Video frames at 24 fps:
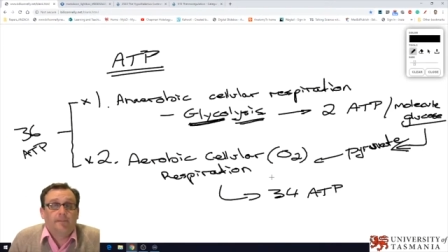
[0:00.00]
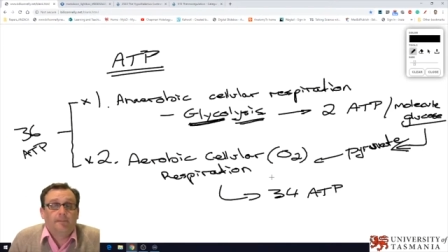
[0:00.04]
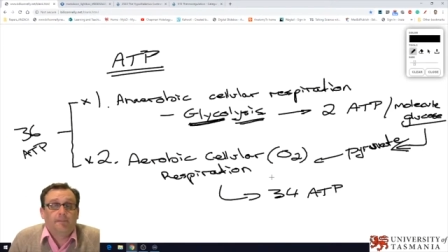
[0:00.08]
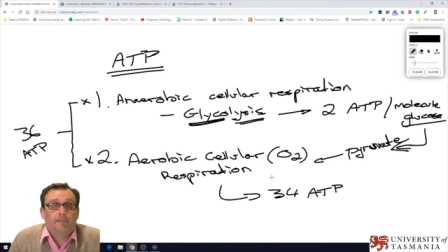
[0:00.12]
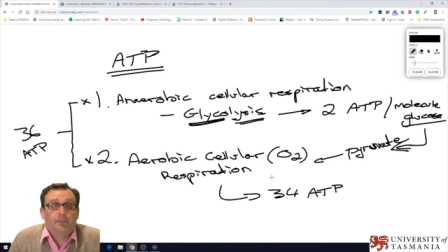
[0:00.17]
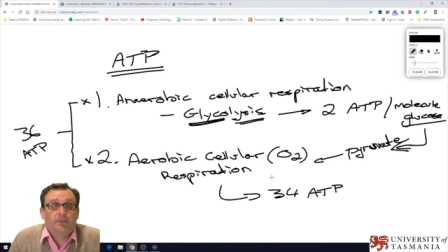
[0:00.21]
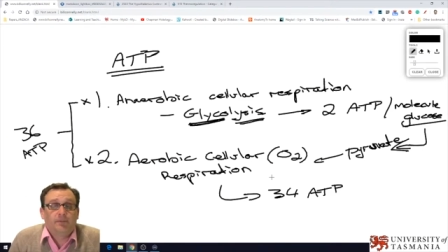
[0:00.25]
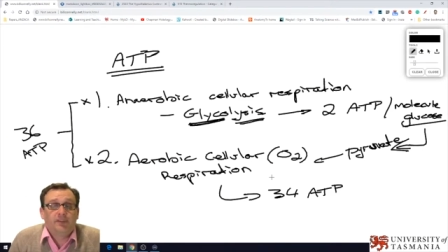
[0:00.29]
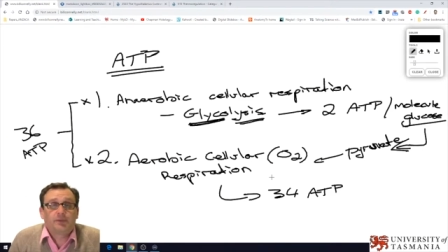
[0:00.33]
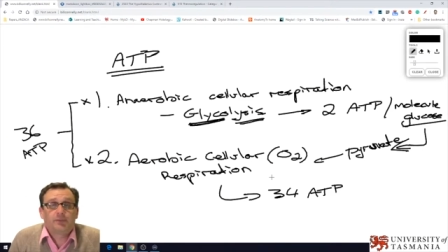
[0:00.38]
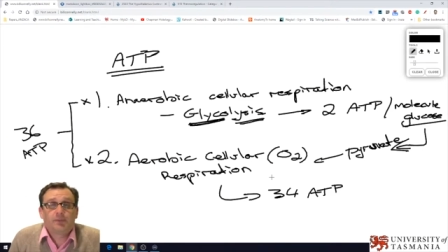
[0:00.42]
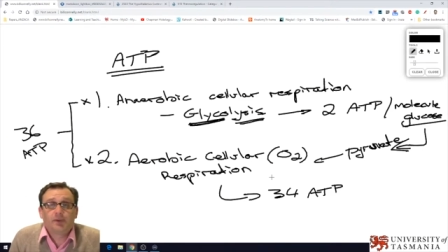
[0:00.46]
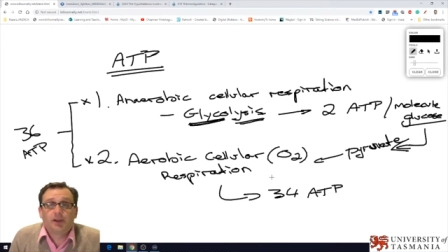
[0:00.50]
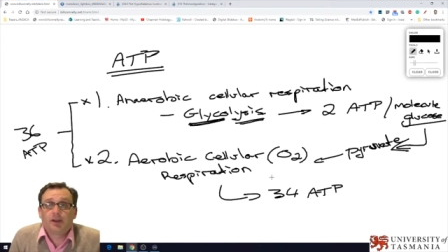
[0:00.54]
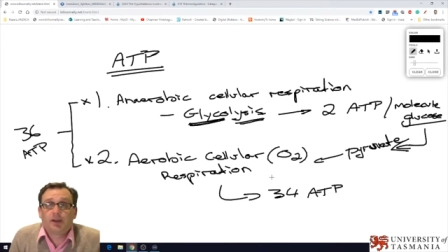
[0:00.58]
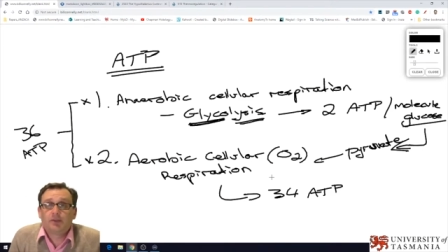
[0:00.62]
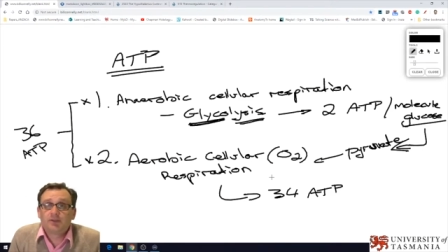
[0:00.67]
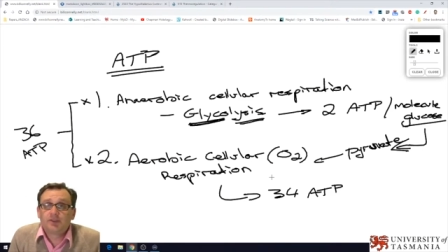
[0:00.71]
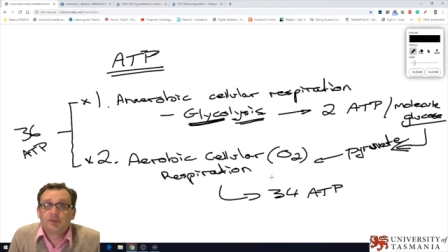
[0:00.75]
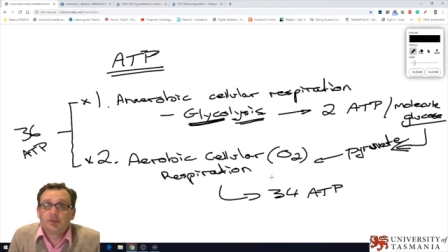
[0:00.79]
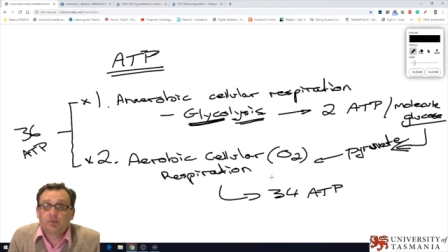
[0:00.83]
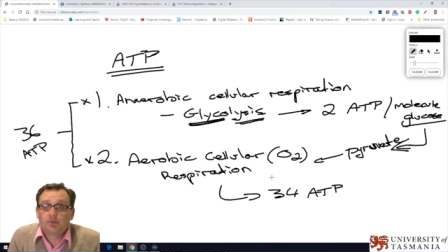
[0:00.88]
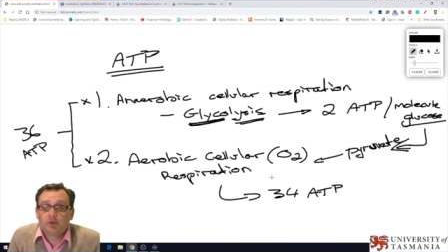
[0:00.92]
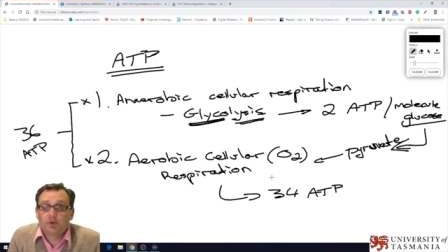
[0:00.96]
Um,
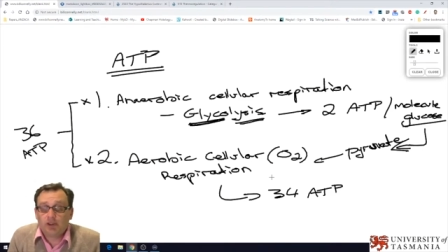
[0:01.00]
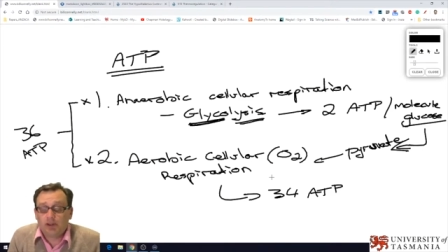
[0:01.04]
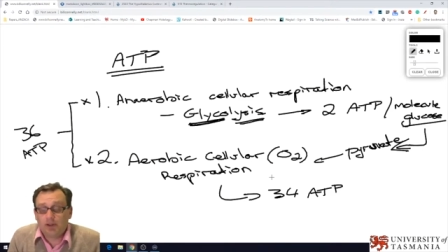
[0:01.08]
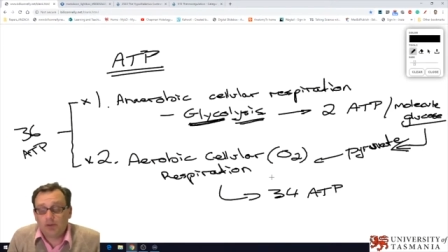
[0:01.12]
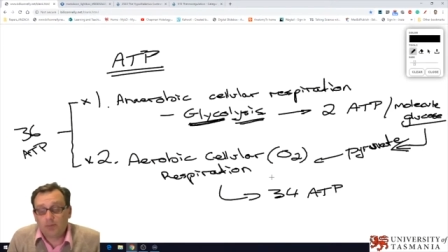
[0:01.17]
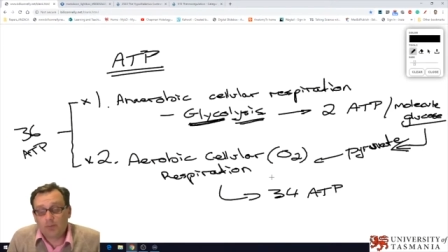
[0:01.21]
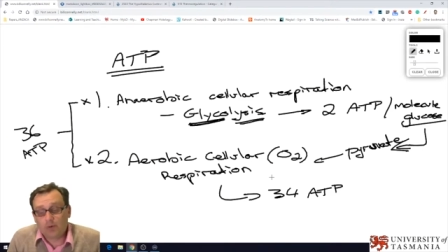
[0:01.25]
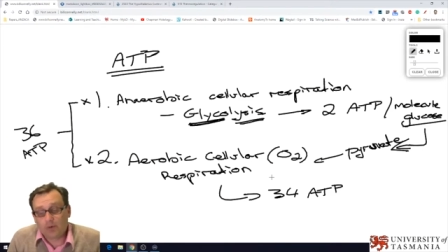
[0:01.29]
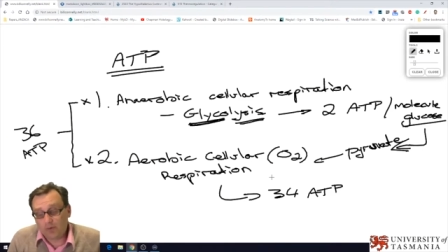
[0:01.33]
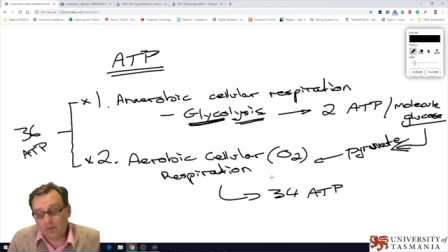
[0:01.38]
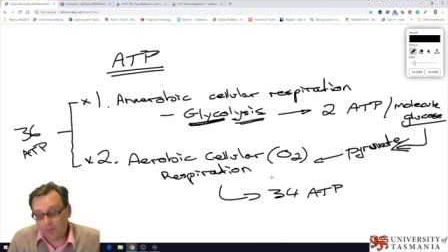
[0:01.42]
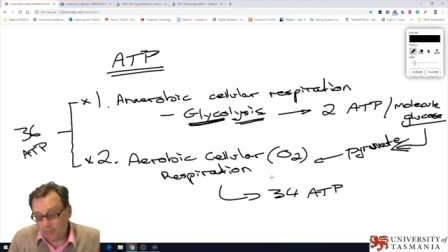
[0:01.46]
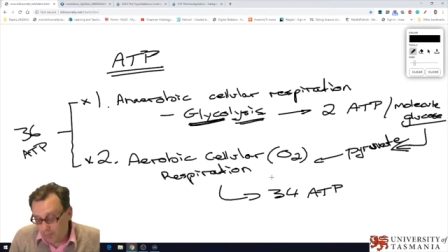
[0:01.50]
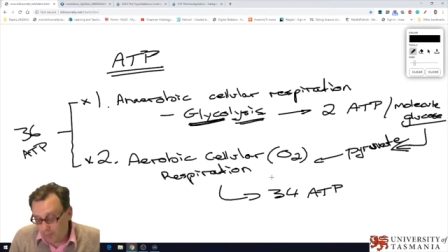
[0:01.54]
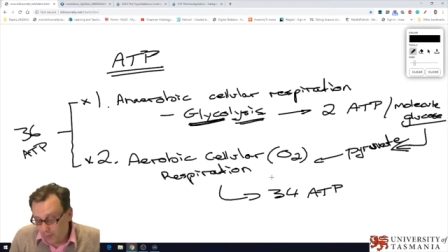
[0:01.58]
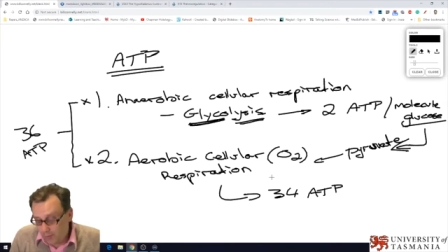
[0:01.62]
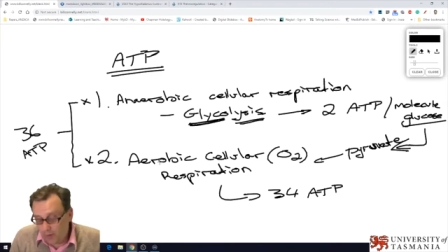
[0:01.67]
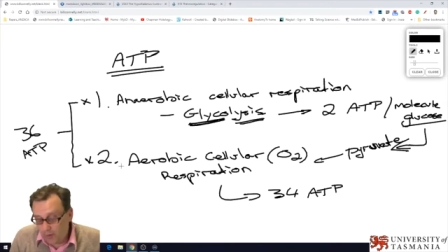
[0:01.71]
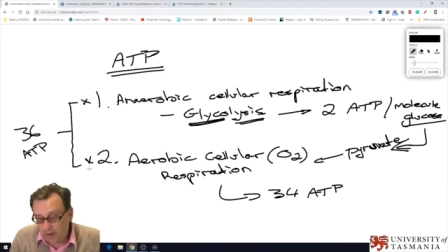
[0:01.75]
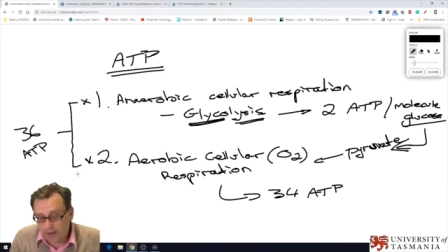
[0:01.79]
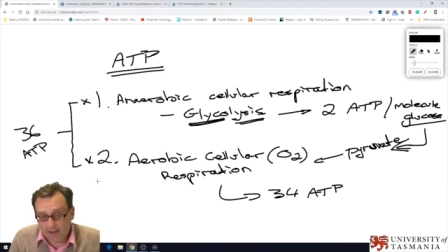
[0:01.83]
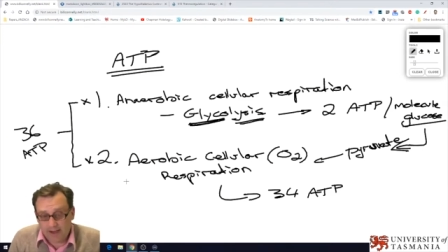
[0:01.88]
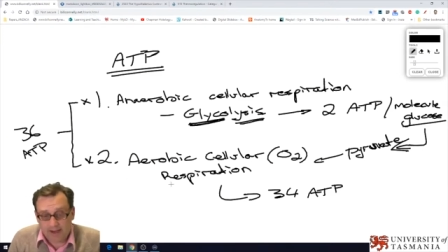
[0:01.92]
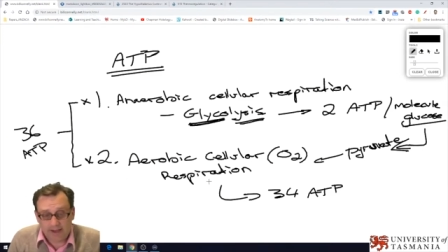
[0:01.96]
this becomes a really
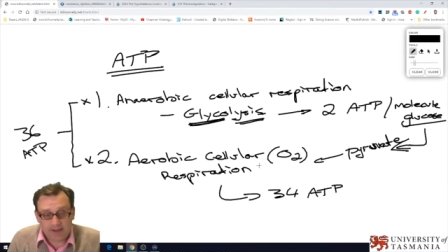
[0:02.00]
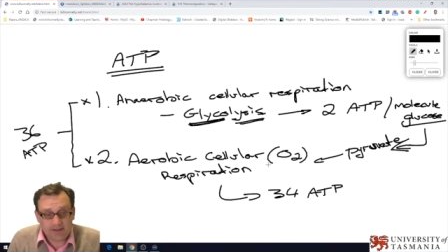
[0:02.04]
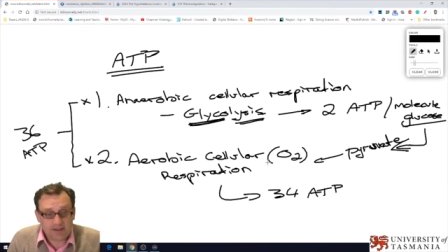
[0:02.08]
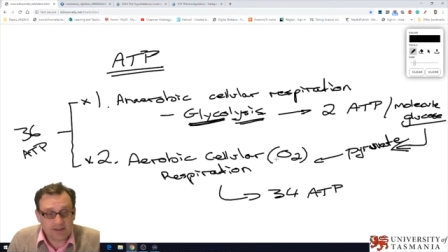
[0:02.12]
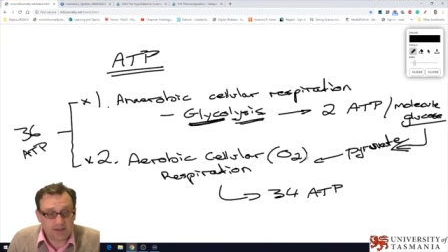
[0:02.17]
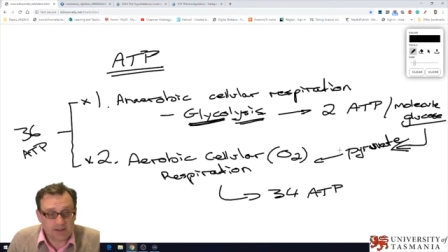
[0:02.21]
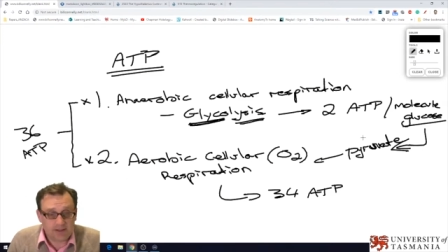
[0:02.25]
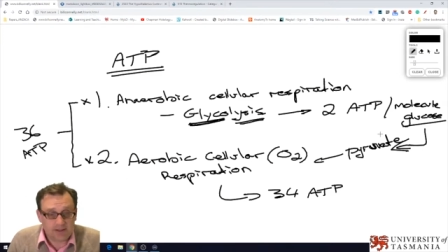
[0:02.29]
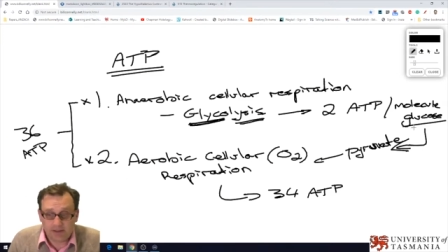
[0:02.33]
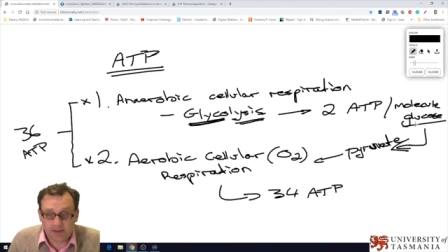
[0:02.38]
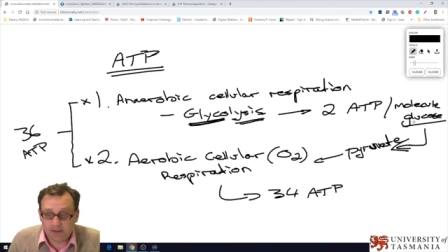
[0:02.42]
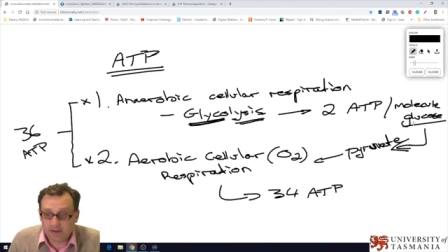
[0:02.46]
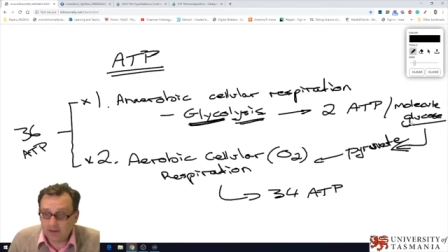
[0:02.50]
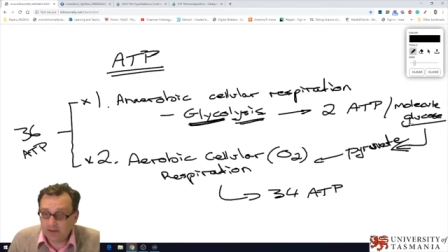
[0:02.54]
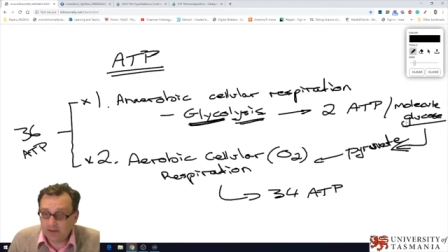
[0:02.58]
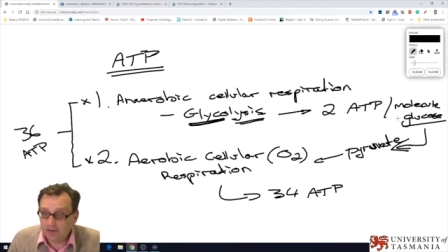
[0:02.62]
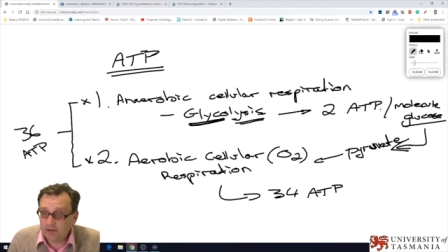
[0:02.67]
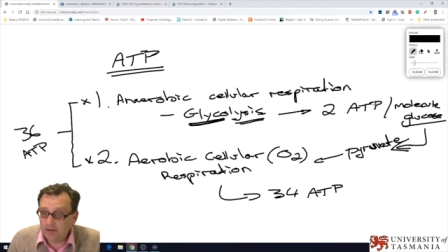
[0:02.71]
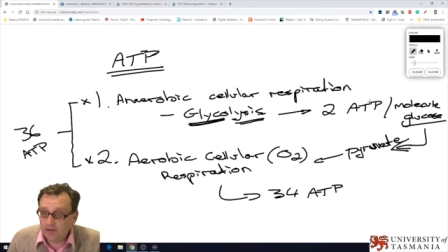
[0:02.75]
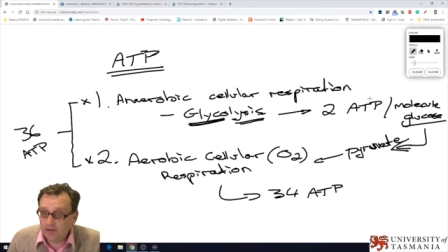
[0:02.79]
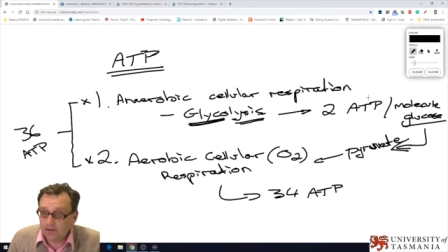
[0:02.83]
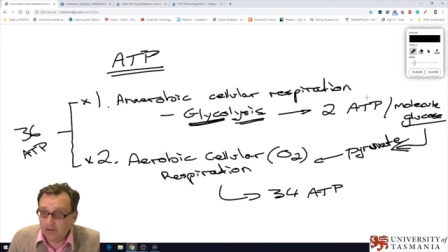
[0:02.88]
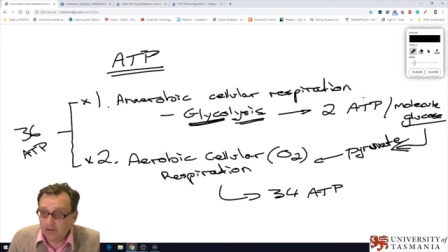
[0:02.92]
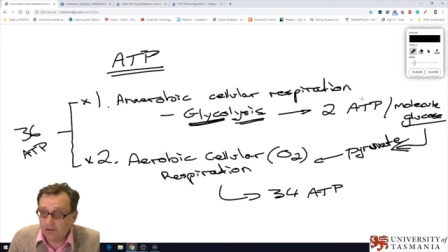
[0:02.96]
important point,
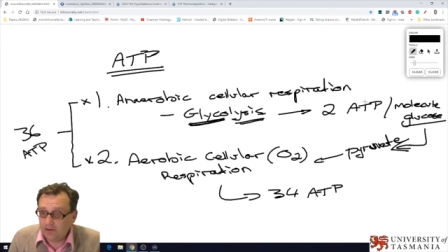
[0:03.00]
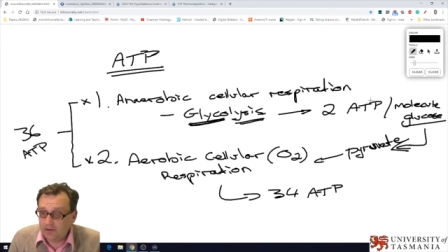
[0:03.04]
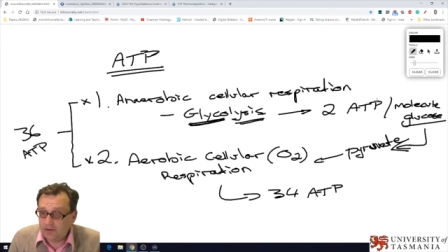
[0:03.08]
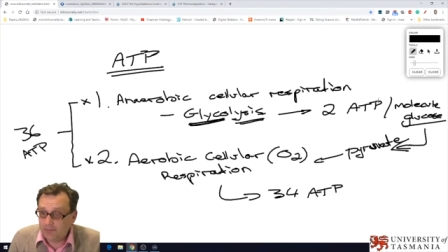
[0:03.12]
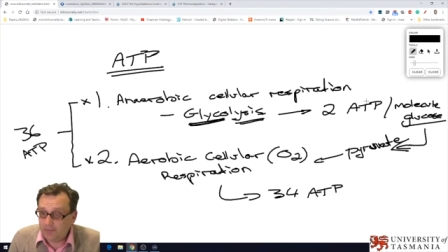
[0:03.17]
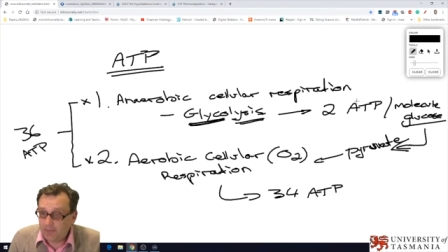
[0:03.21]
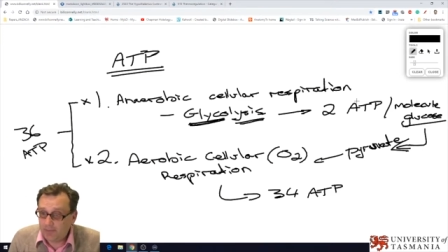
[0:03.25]
actually, that you